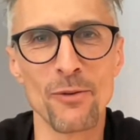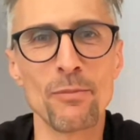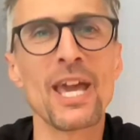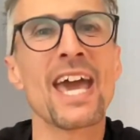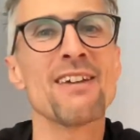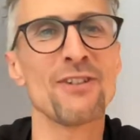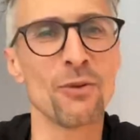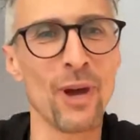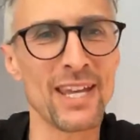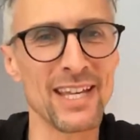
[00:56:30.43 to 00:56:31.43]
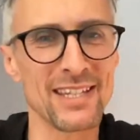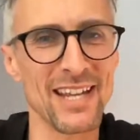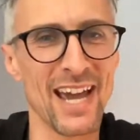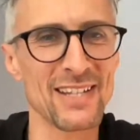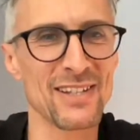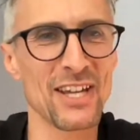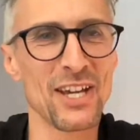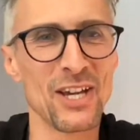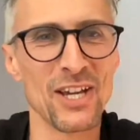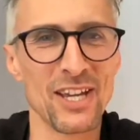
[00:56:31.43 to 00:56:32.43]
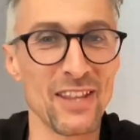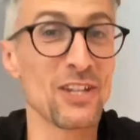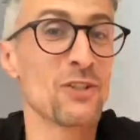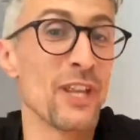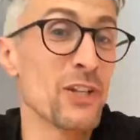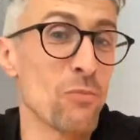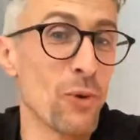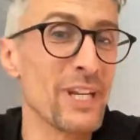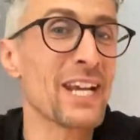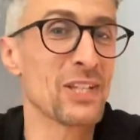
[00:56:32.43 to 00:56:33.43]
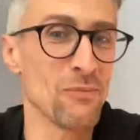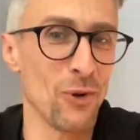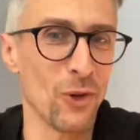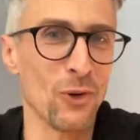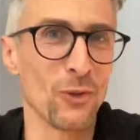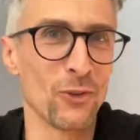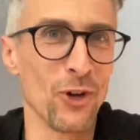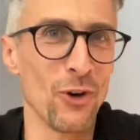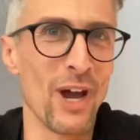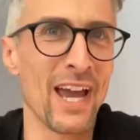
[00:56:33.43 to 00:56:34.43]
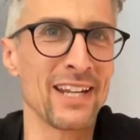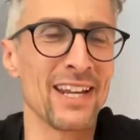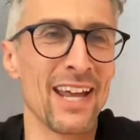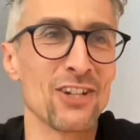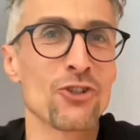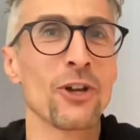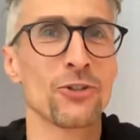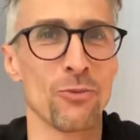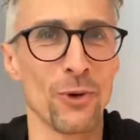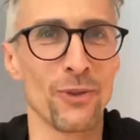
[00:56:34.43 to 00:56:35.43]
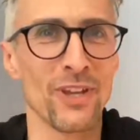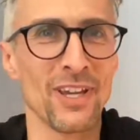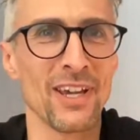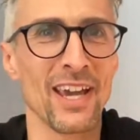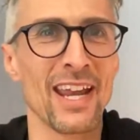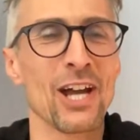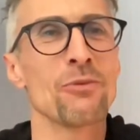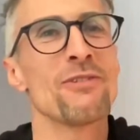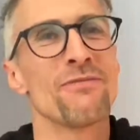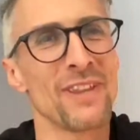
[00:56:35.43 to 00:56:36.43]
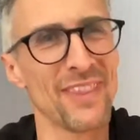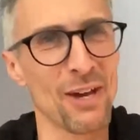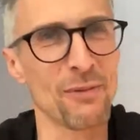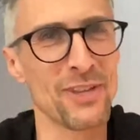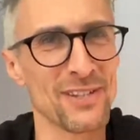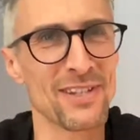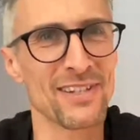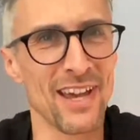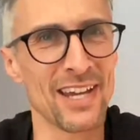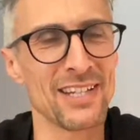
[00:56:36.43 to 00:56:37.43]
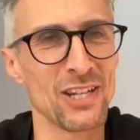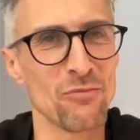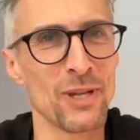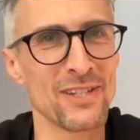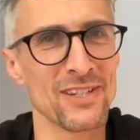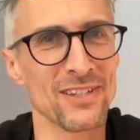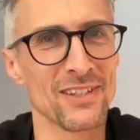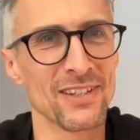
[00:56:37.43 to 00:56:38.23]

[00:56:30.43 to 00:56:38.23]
behave in a way that is predictable also and trustworthy. And how do we fit that within society and business?